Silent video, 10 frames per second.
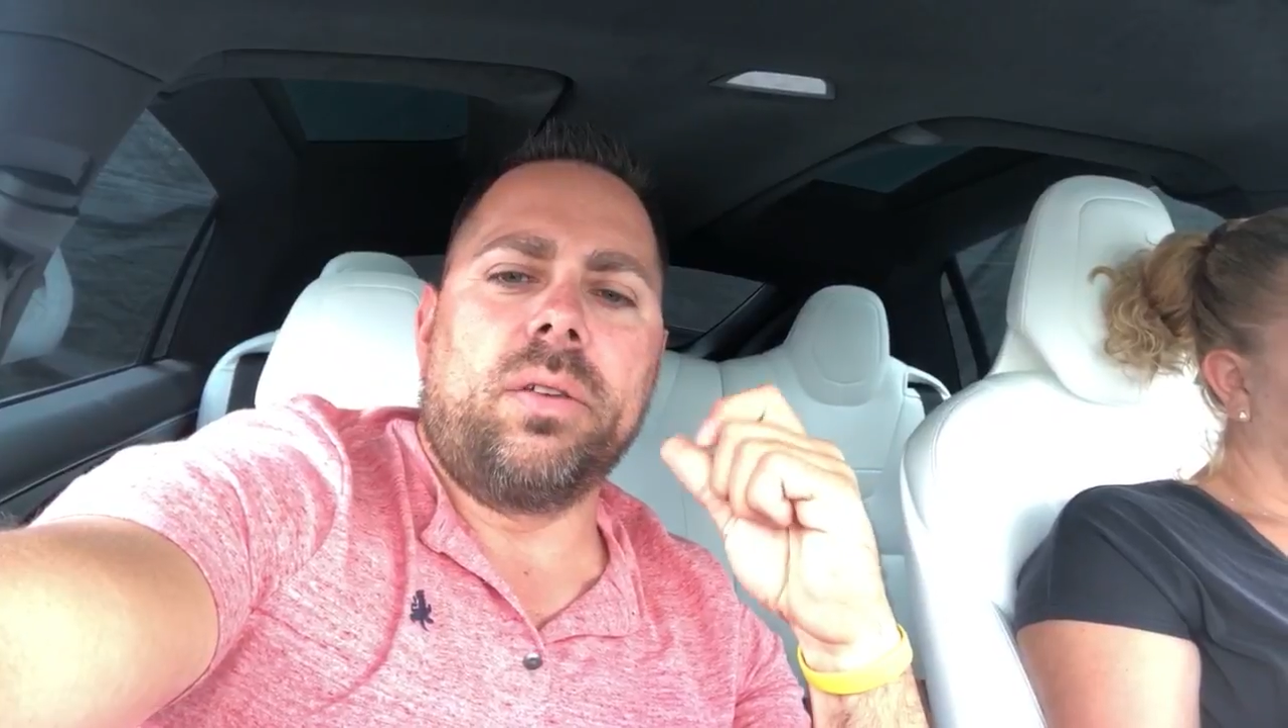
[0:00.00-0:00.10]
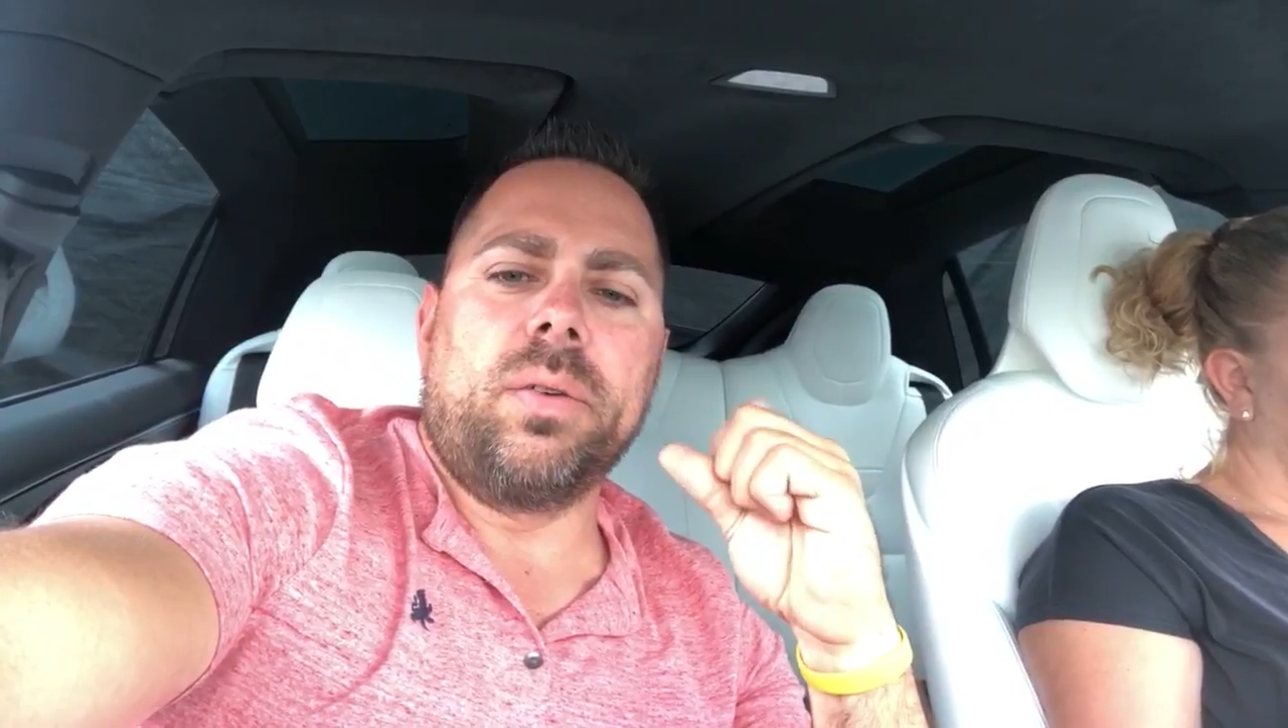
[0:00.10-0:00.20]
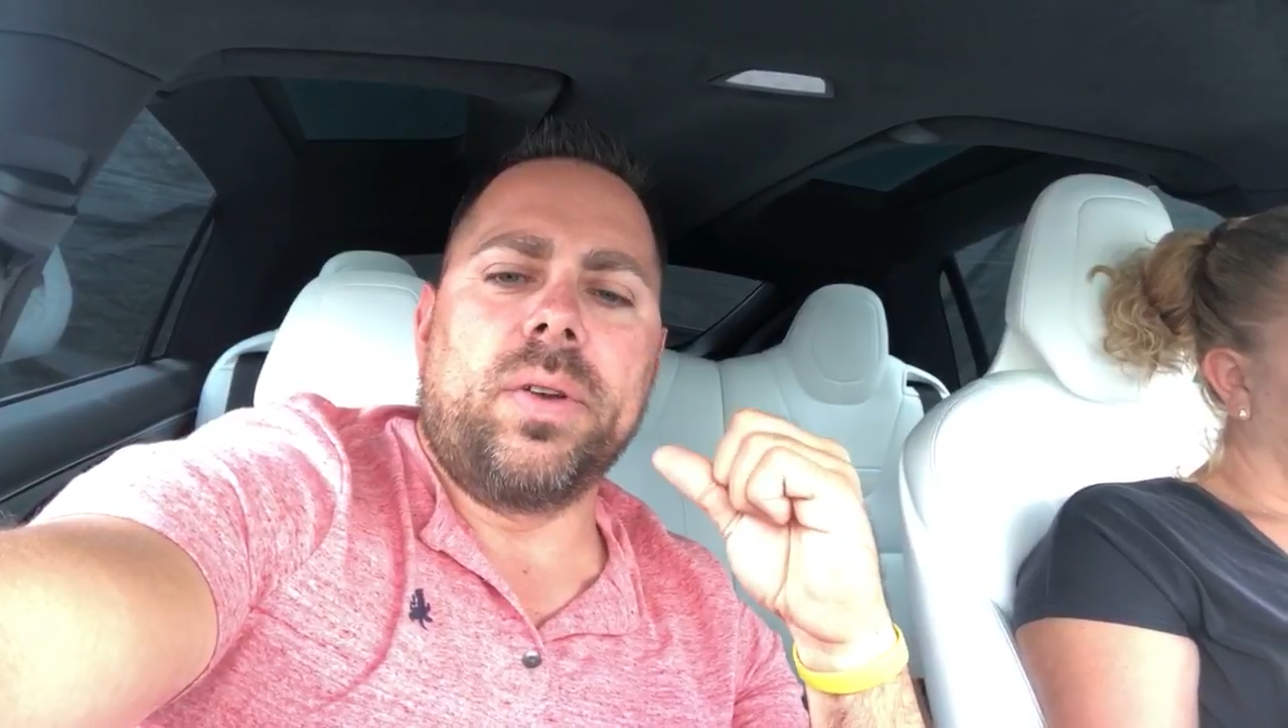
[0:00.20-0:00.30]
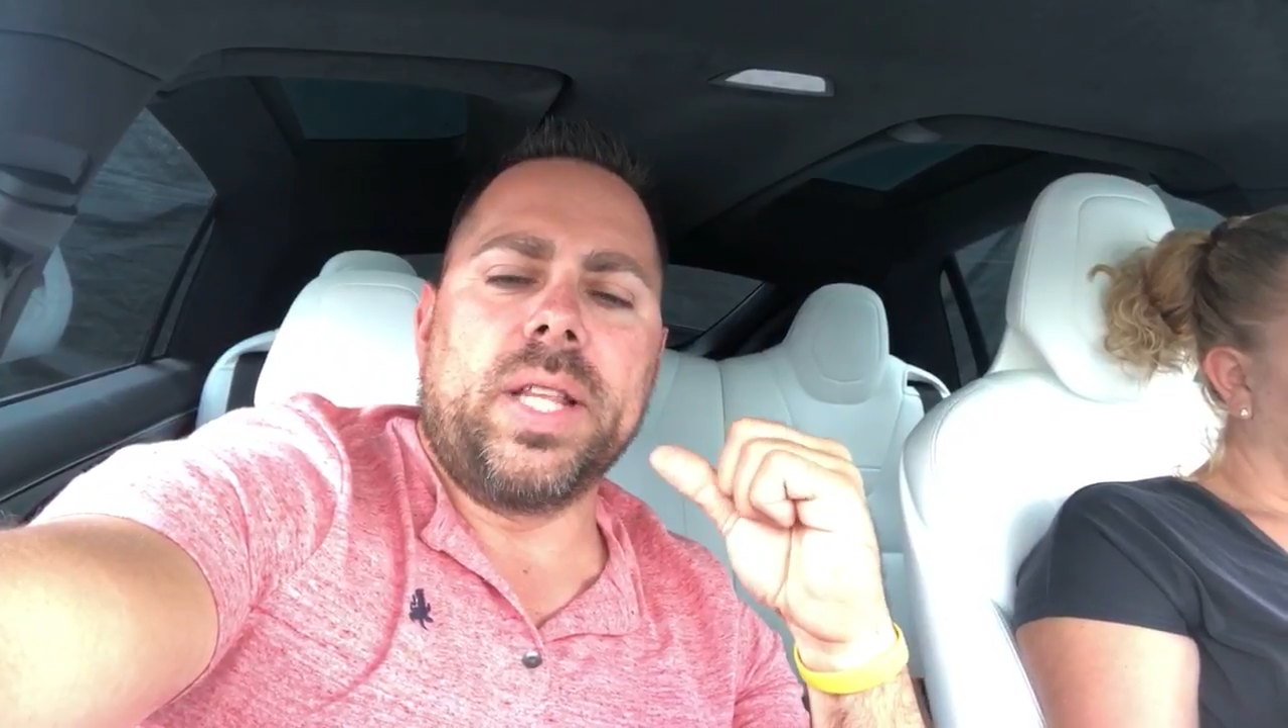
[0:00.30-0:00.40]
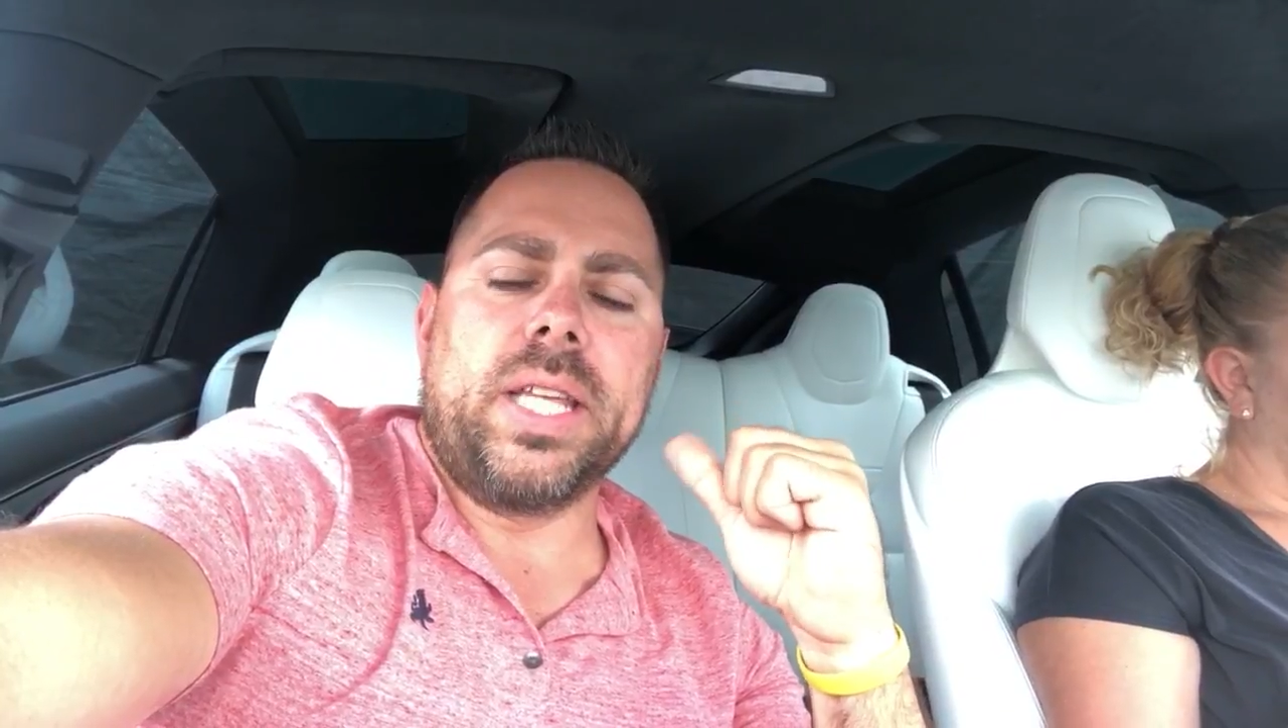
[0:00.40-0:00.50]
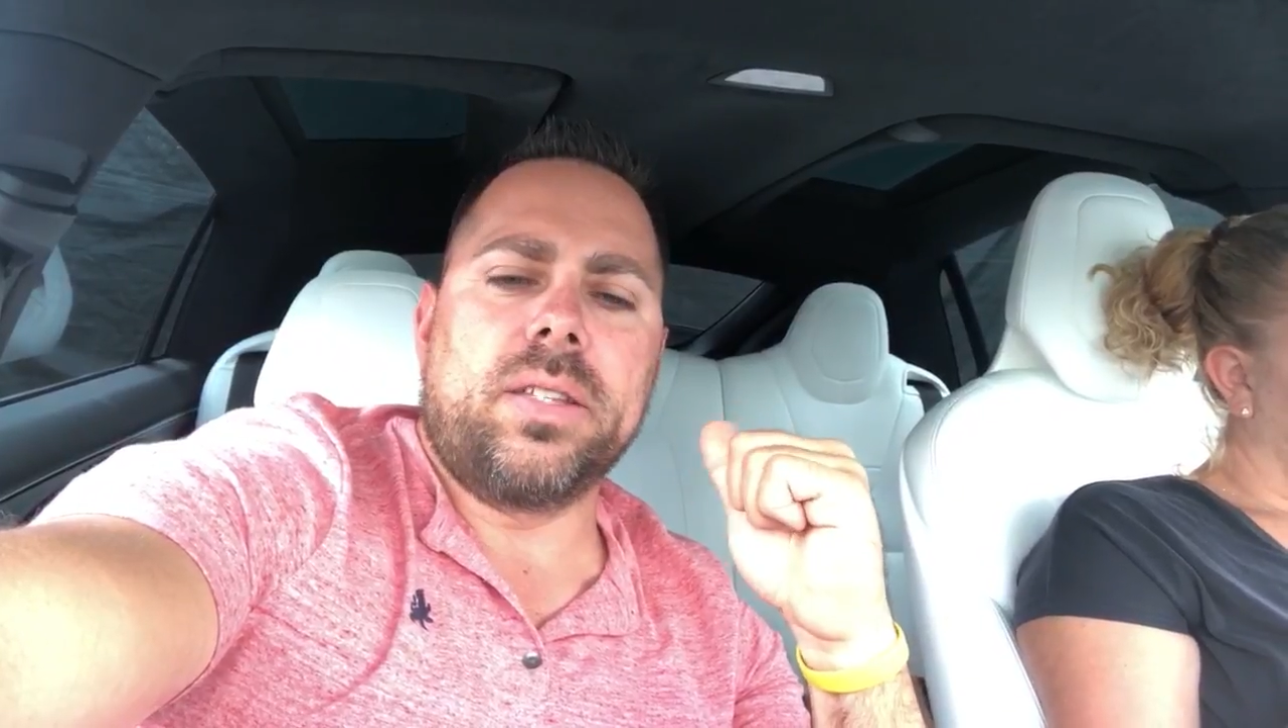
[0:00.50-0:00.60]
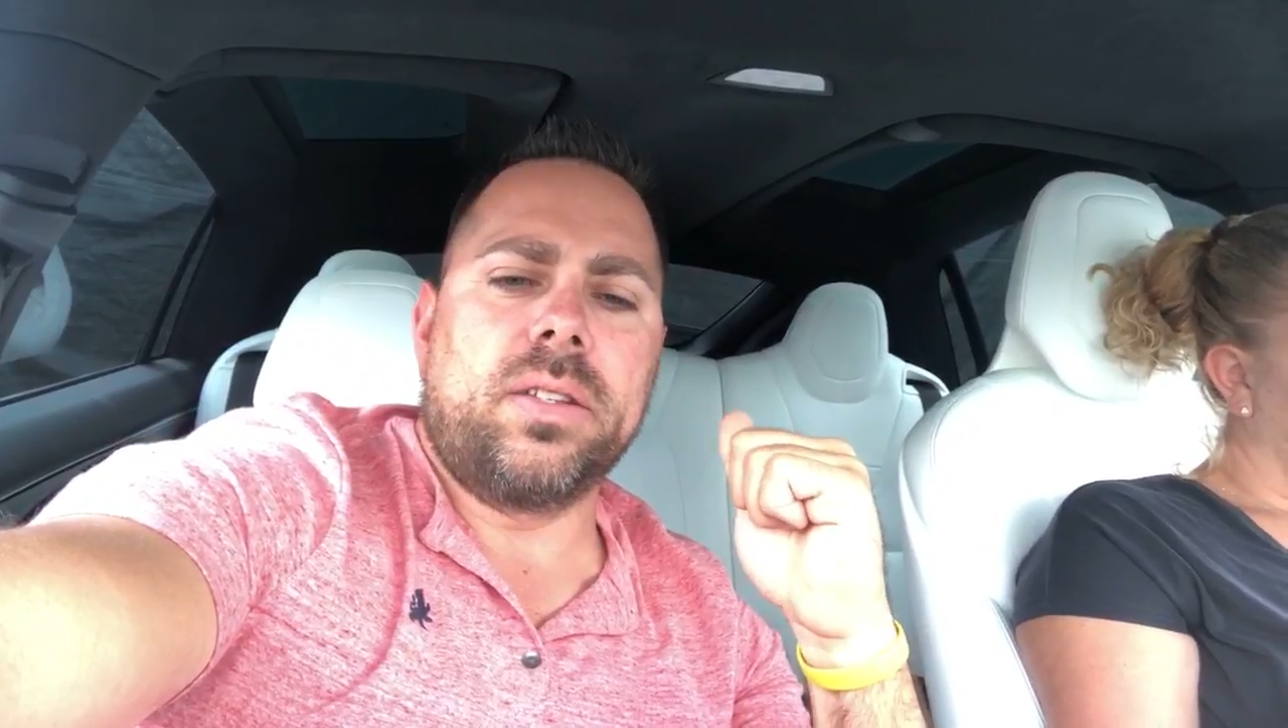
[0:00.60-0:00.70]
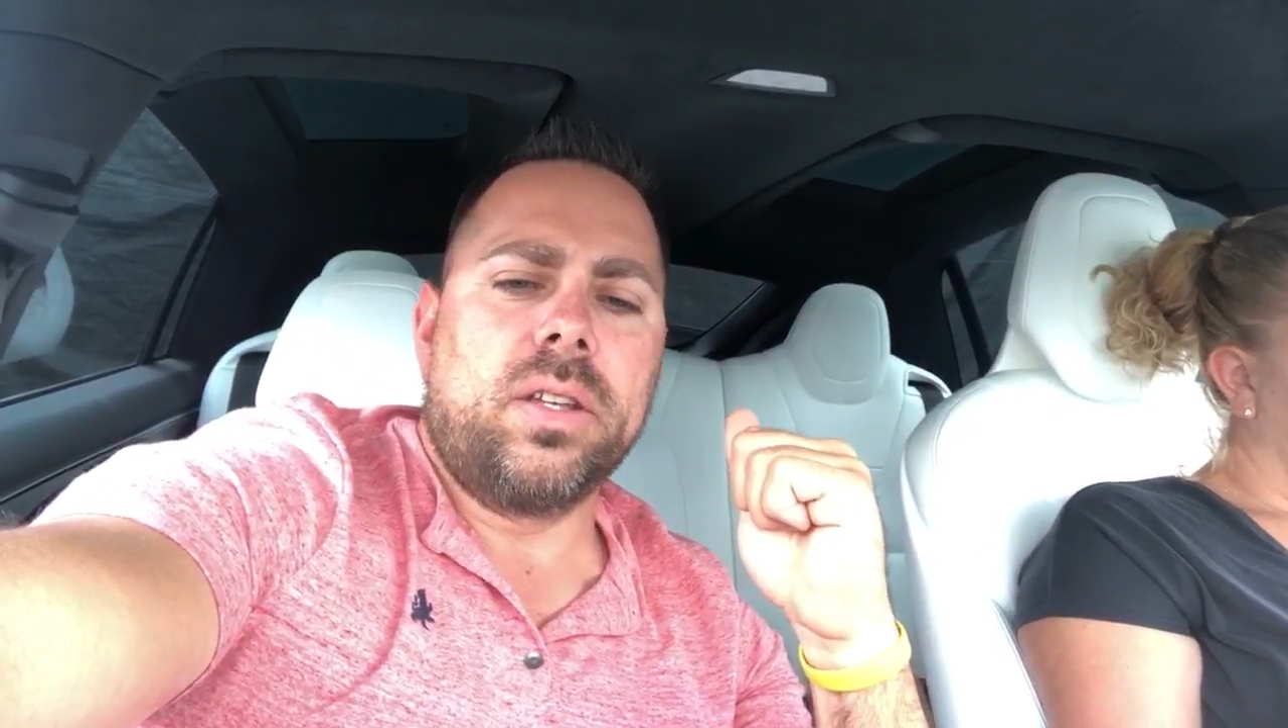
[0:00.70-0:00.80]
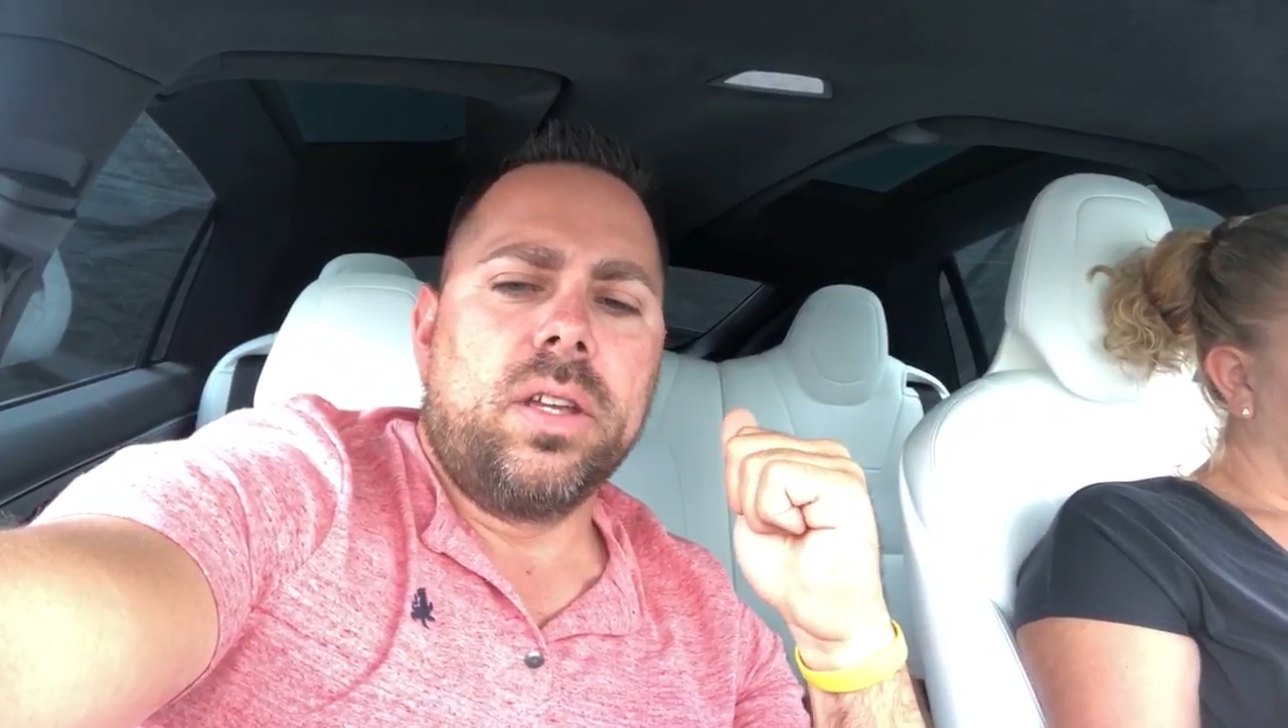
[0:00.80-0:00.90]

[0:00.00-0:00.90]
that we release.